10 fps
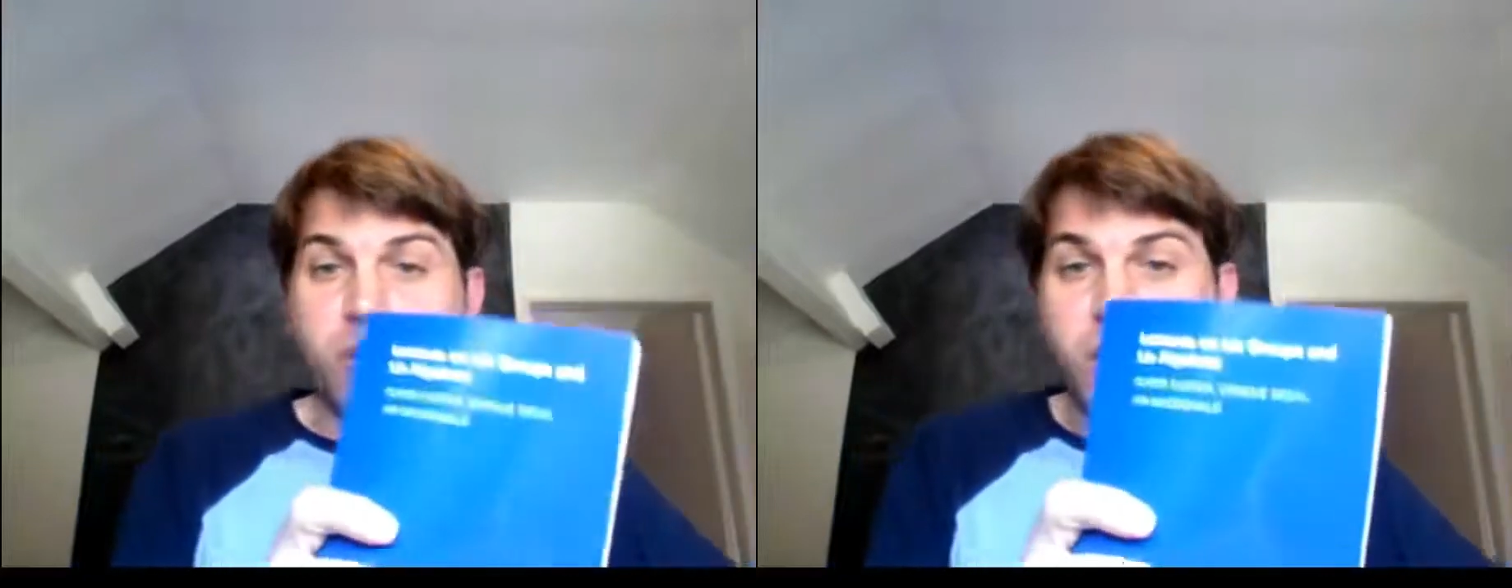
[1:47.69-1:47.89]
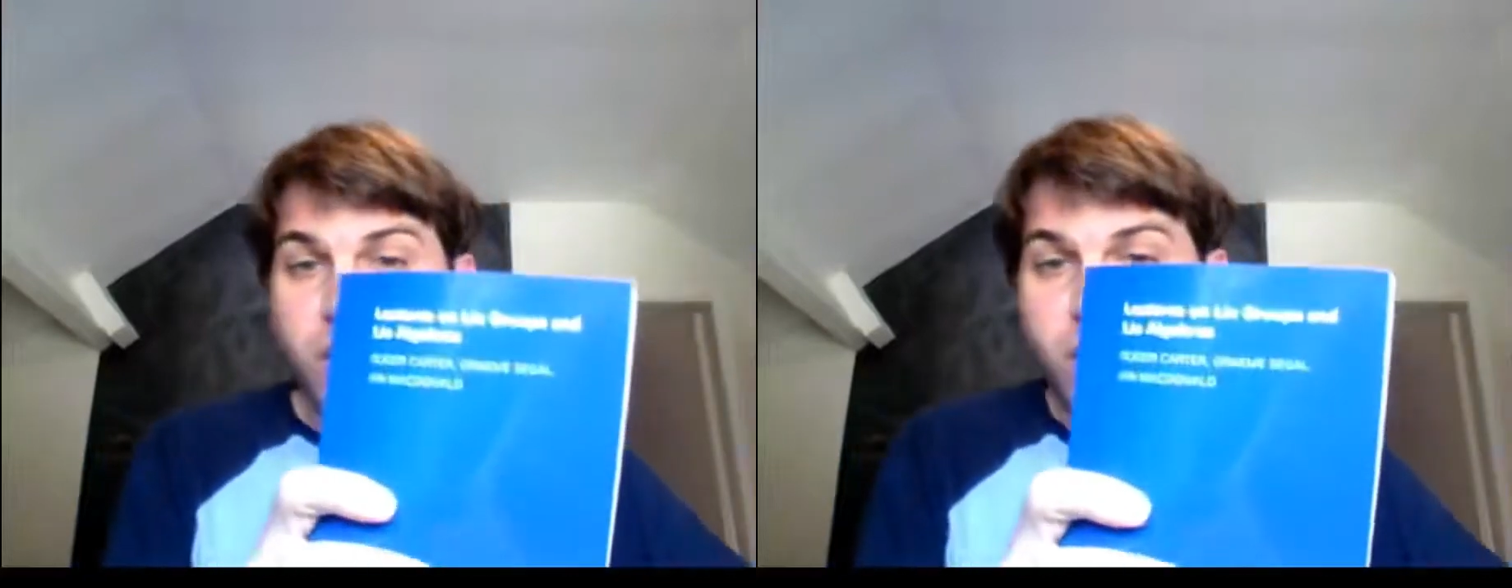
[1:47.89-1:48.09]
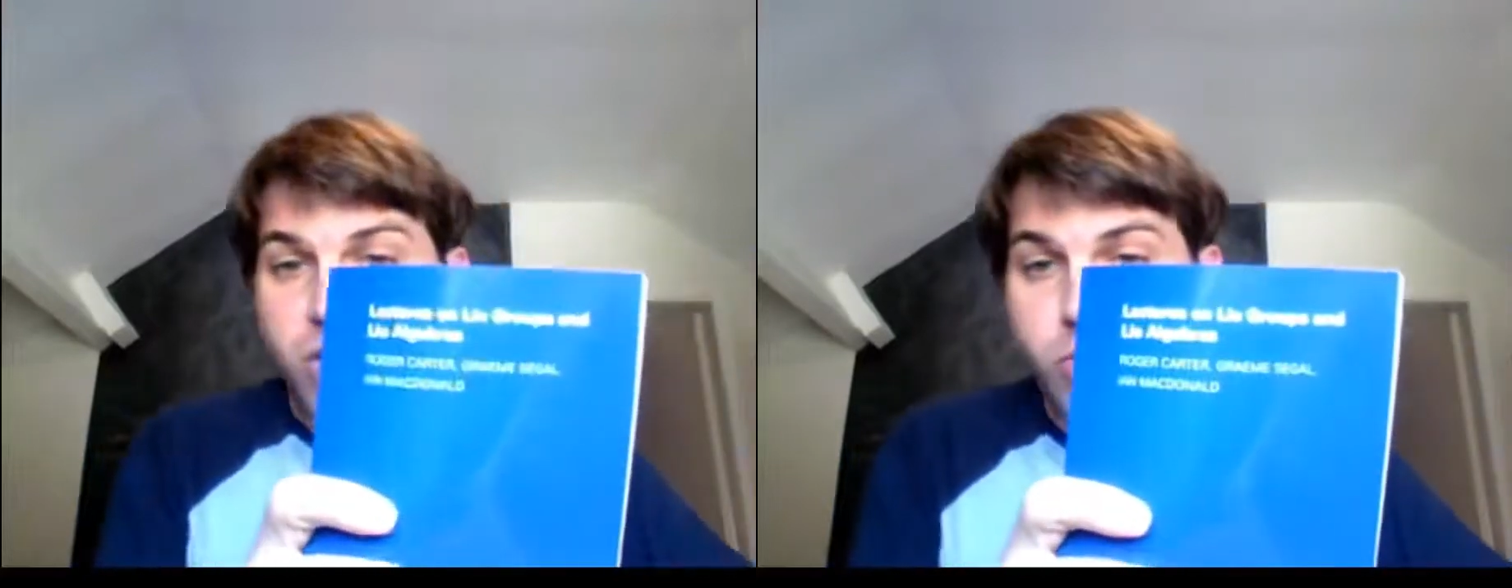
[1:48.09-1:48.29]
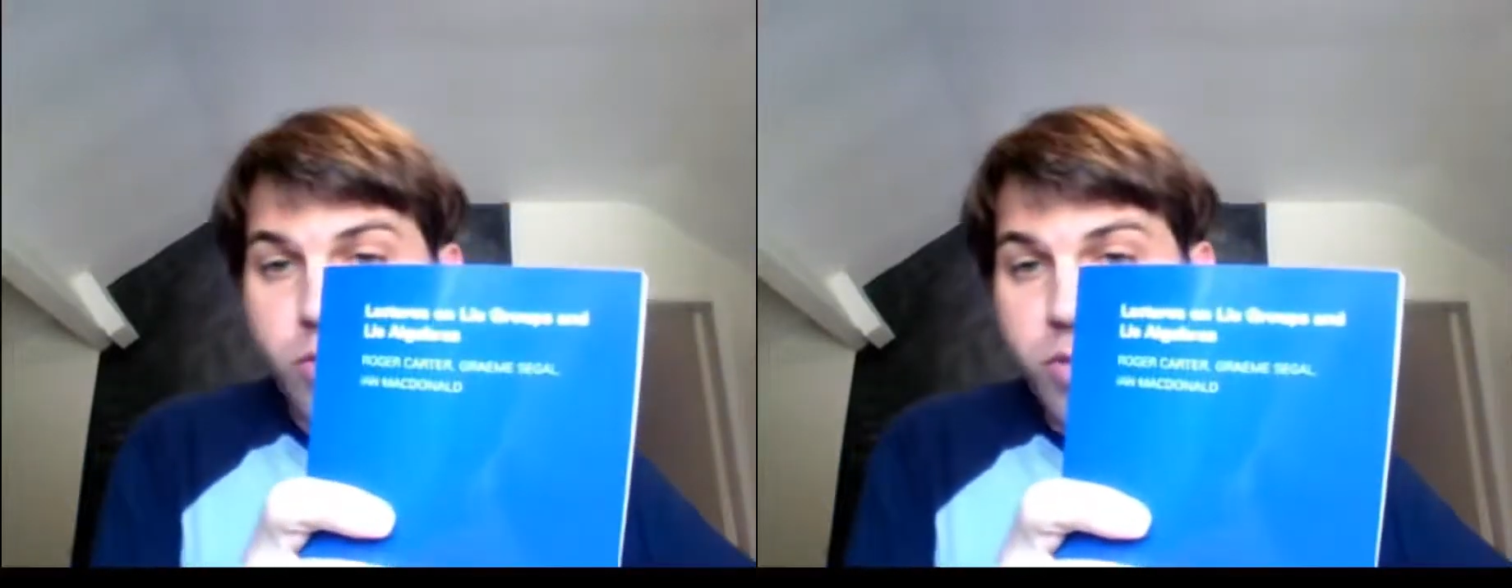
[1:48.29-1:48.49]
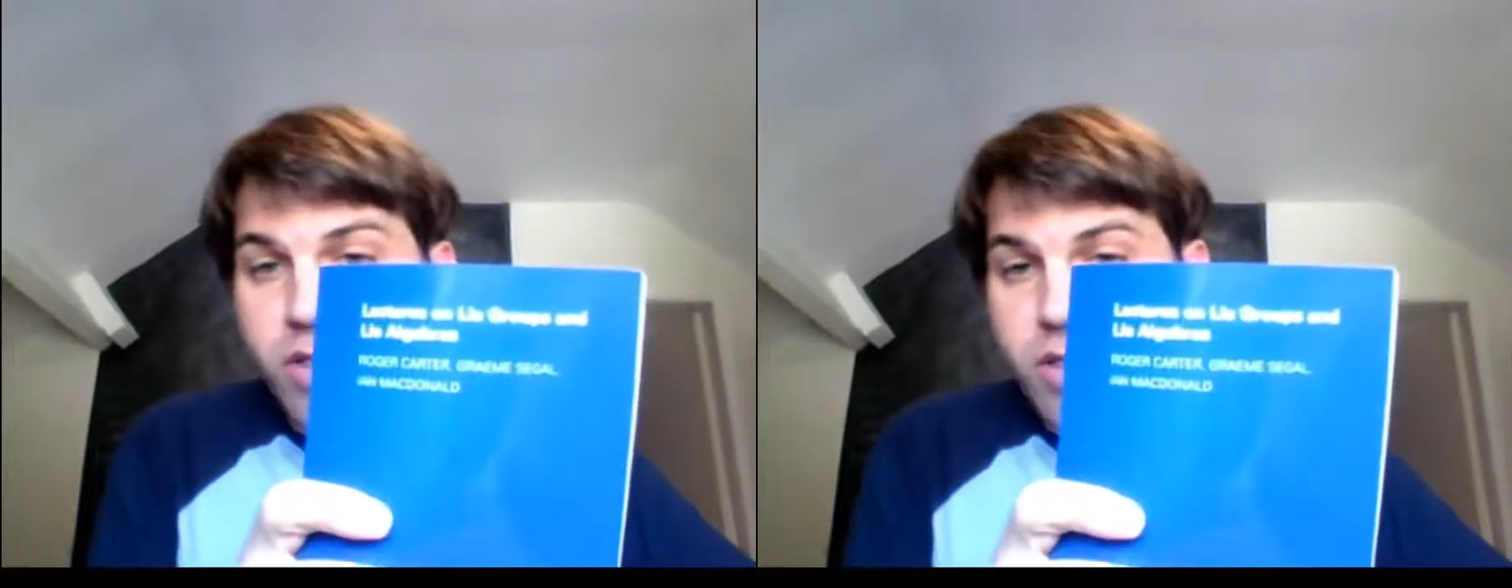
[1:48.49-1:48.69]
by Carter,
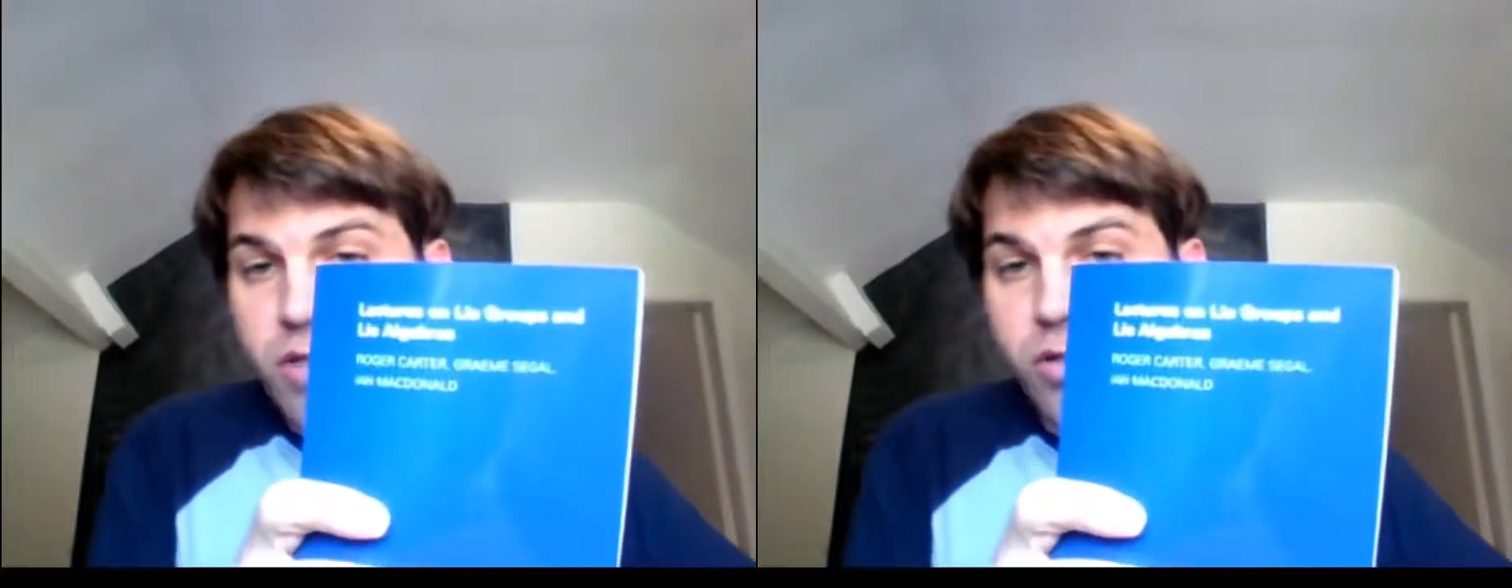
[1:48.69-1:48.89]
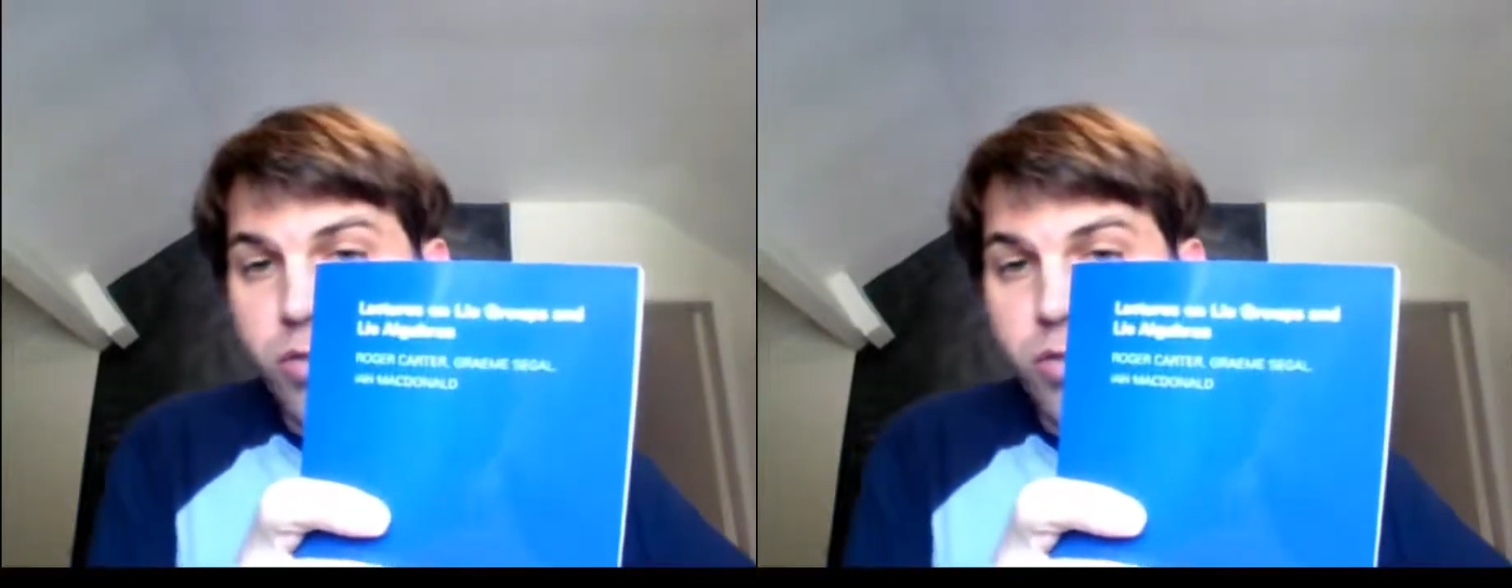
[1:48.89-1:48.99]
one by Segal,